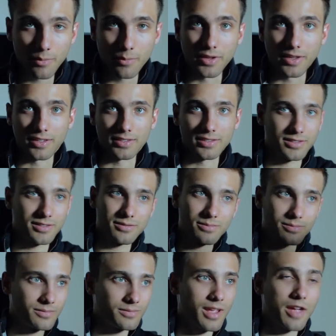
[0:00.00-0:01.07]

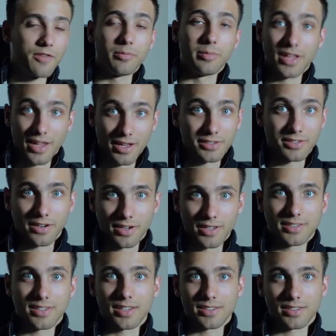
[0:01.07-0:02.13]
because everybody else already
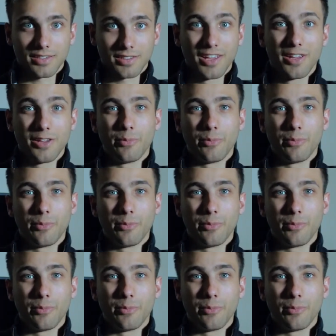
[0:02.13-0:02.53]
says it.